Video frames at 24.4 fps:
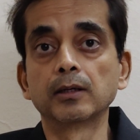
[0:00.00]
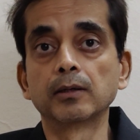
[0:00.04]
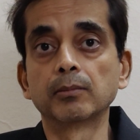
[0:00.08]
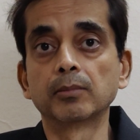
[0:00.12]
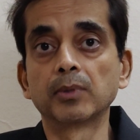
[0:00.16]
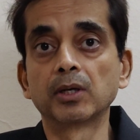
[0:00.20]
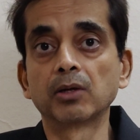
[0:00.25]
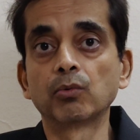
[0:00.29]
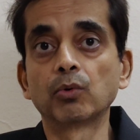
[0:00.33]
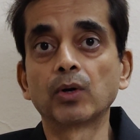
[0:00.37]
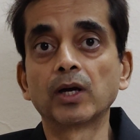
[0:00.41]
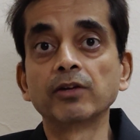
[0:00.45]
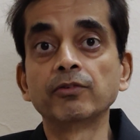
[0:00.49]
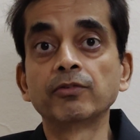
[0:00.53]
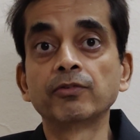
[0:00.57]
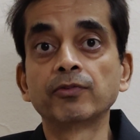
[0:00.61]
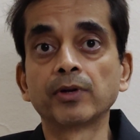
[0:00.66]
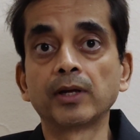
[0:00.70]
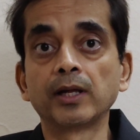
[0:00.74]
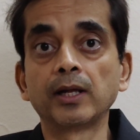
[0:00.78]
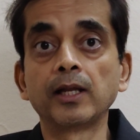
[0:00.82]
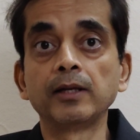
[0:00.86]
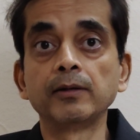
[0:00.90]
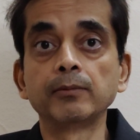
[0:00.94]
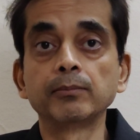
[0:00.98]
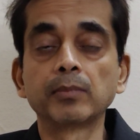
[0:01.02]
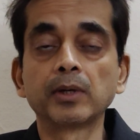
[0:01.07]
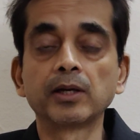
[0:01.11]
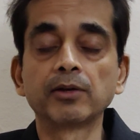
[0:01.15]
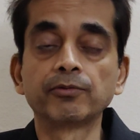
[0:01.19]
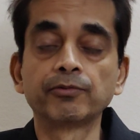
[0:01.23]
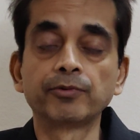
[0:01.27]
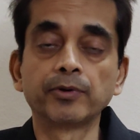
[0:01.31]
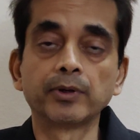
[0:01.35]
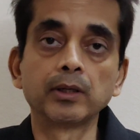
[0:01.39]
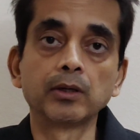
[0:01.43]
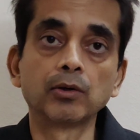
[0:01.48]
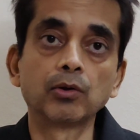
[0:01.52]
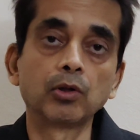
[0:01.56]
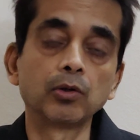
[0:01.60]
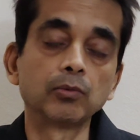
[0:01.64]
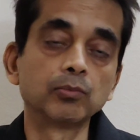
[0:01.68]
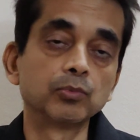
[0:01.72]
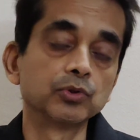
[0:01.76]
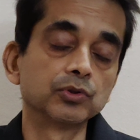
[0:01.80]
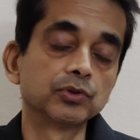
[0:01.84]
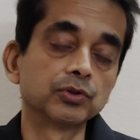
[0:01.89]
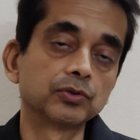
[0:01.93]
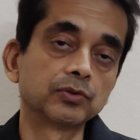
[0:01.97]
My wife and my friend
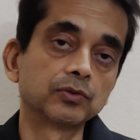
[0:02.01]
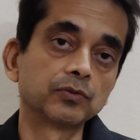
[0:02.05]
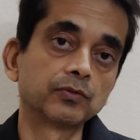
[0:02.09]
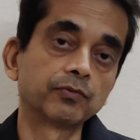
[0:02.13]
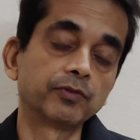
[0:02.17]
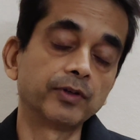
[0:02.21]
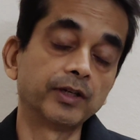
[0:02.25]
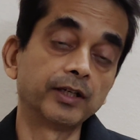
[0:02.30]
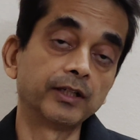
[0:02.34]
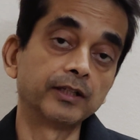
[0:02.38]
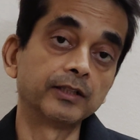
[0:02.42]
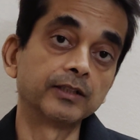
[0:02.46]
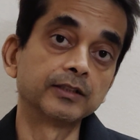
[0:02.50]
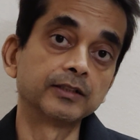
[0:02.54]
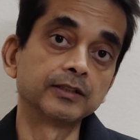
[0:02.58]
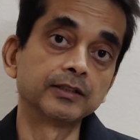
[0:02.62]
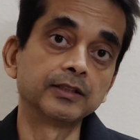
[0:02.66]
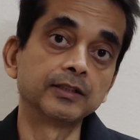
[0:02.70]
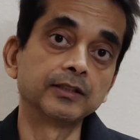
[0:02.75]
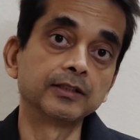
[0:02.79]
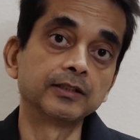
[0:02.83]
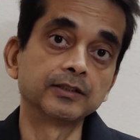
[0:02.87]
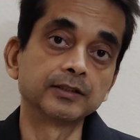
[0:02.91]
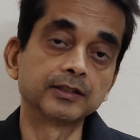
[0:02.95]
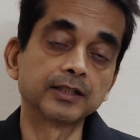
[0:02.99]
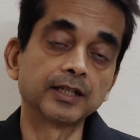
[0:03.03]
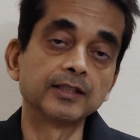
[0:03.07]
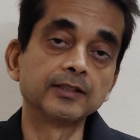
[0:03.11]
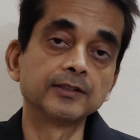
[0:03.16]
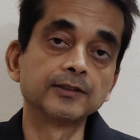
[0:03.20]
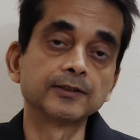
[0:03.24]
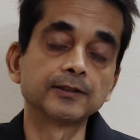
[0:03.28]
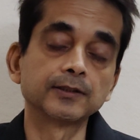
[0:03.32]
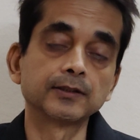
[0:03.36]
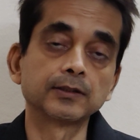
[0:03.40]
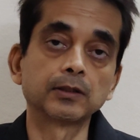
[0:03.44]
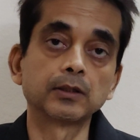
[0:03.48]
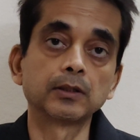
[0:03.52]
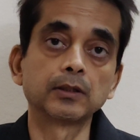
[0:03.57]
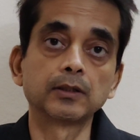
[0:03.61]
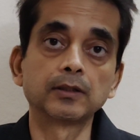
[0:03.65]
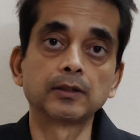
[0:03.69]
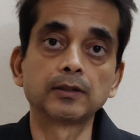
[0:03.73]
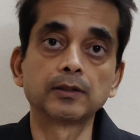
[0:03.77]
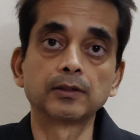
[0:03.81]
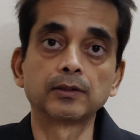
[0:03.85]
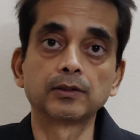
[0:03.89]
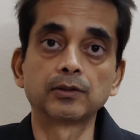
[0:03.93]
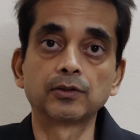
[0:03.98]
almost fainted seeing the size
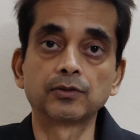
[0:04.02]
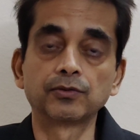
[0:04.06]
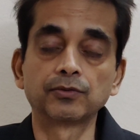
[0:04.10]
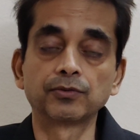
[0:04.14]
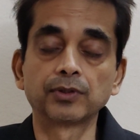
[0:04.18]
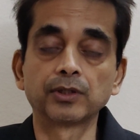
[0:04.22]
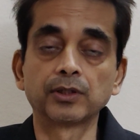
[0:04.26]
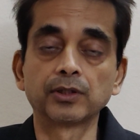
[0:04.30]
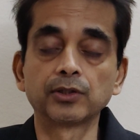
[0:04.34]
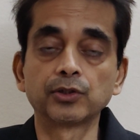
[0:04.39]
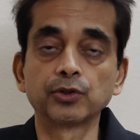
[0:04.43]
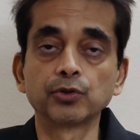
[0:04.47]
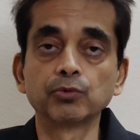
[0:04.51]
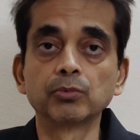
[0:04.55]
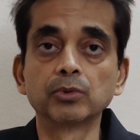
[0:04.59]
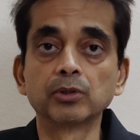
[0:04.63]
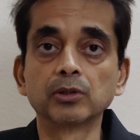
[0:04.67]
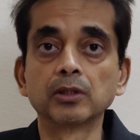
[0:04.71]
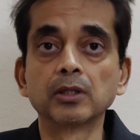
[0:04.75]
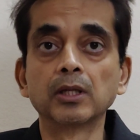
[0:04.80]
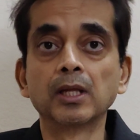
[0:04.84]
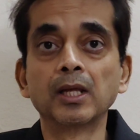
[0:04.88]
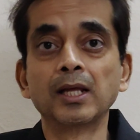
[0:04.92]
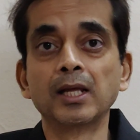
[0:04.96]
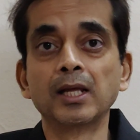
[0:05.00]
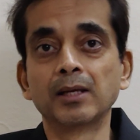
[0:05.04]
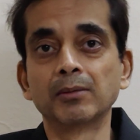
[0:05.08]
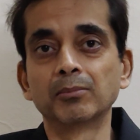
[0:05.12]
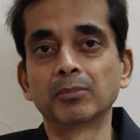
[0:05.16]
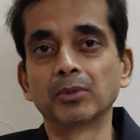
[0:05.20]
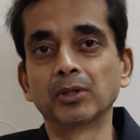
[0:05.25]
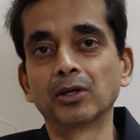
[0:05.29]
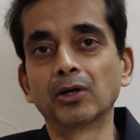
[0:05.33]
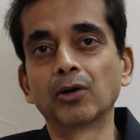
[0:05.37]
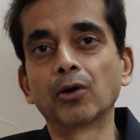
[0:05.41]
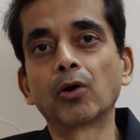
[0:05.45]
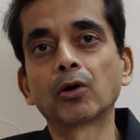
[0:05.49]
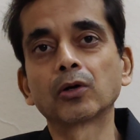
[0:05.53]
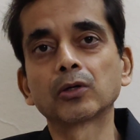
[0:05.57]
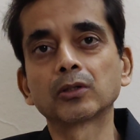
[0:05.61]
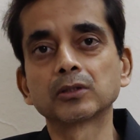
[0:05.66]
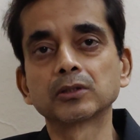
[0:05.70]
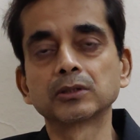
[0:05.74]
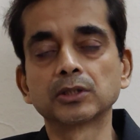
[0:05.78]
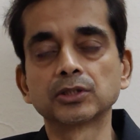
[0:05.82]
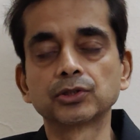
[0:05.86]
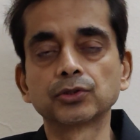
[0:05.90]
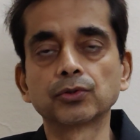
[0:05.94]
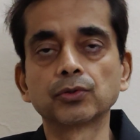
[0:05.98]
of that tumor. But the
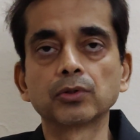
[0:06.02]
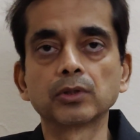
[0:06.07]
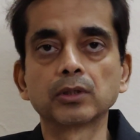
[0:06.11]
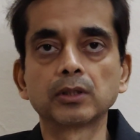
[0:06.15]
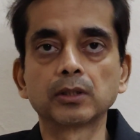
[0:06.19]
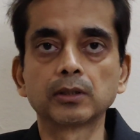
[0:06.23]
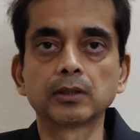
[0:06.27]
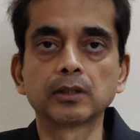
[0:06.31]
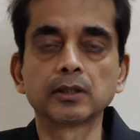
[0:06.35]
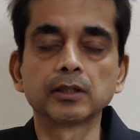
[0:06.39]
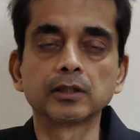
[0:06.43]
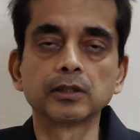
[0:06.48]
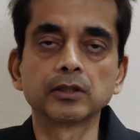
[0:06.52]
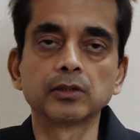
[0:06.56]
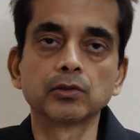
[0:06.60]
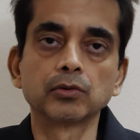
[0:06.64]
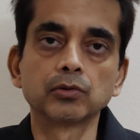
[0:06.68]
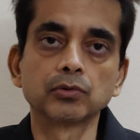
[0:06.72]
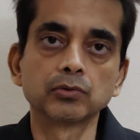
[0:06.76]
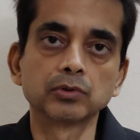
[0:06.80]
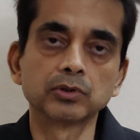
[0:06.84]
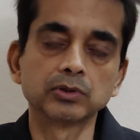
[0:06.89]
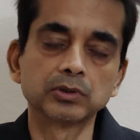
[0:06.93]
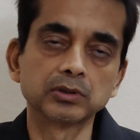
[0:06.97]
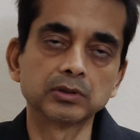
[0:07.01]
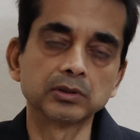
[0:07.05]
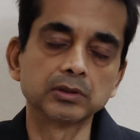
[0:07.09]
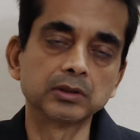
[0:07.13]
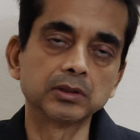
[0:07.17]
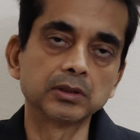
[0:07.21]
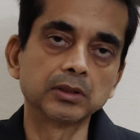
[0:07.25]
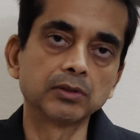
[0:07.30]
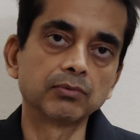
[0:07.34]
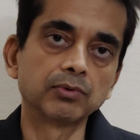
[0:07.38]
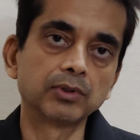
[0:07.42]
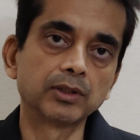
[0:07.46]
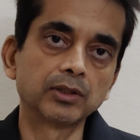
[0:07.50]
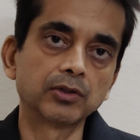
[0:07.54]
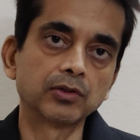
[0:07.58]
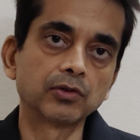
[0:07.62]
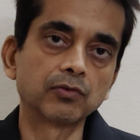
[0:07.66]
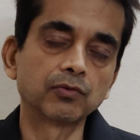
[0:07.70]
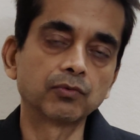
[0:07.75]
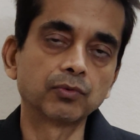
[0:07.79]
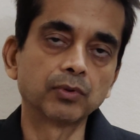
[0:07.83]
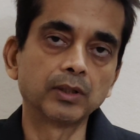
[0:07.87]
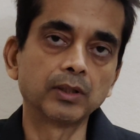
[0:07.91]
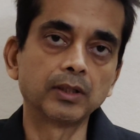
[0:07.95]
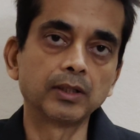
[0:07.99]
doctors assured that the surgery went
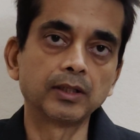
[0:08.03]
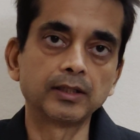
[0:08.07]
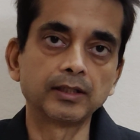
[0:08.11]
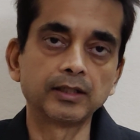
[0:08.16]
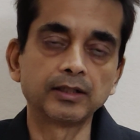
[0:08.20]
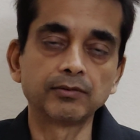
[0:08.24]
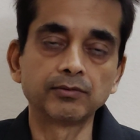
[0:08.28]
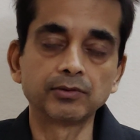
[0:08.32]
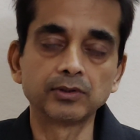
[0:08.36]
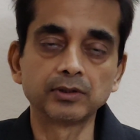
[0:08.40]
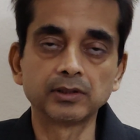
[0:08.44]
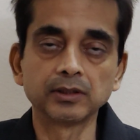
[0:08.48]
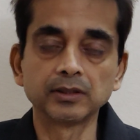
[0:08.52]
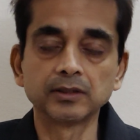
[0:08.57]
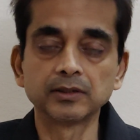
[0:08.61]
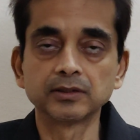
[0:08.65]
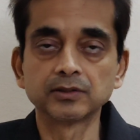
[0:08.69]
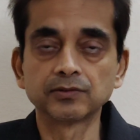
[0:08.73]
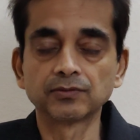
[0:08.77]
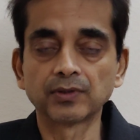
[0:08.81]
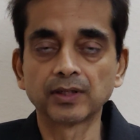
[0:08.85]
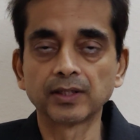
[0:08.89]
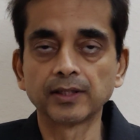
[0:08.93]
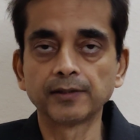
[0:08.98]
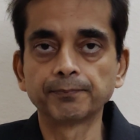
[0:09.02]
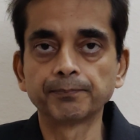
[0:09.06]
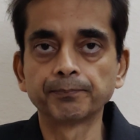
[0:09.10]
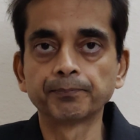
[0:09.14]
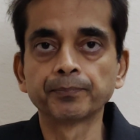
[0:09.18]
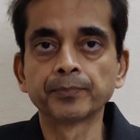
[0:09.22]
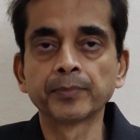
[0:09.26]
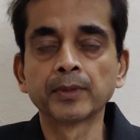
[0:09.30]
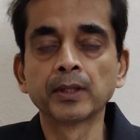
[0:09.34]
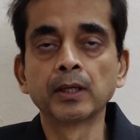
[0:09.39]
off well and everything is fine.